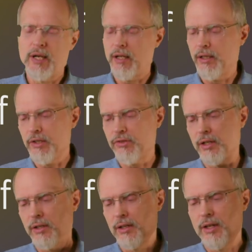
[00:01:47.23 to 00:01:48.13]
Well,
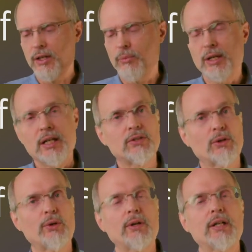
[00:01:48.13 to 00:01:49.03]
listen, we need
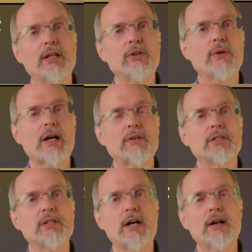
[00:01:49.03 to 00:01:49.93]
to learn and know how to
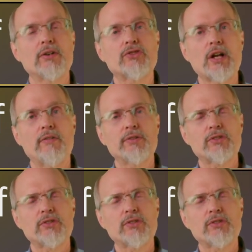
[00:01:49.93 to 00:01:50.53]
deny ourselves.